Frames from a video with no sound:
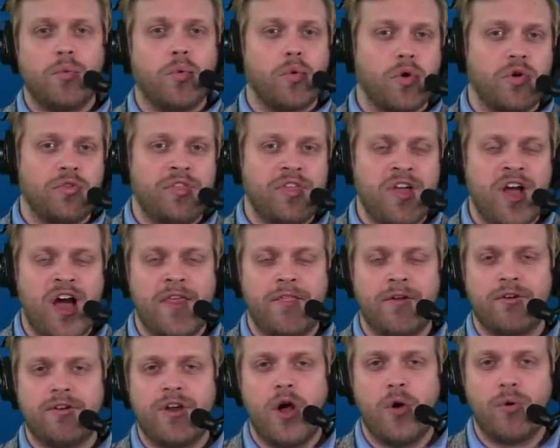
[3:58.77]
or the
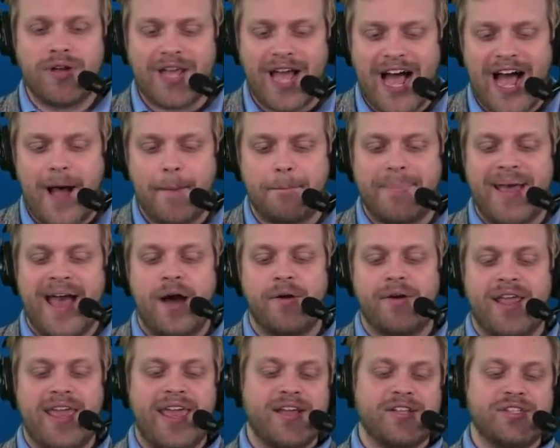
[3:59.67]
other. No
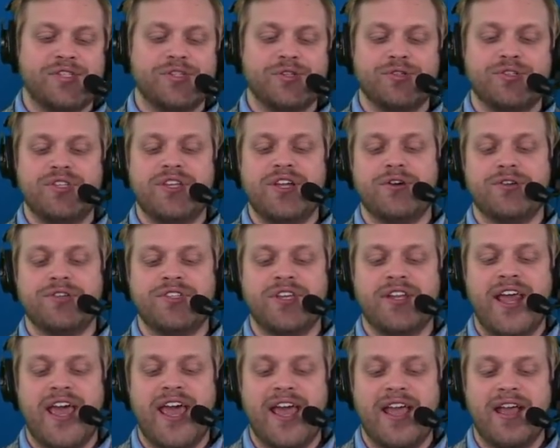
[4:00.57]
cop-out answers here
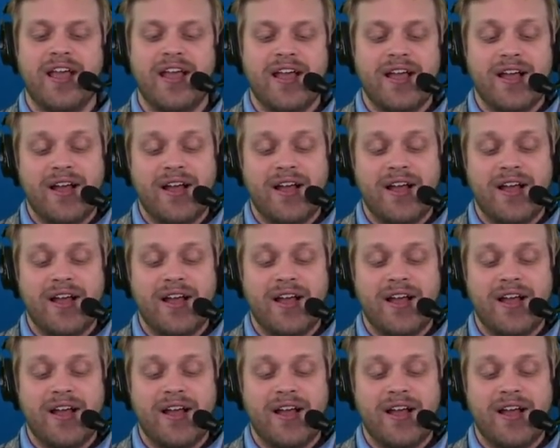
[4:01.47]
today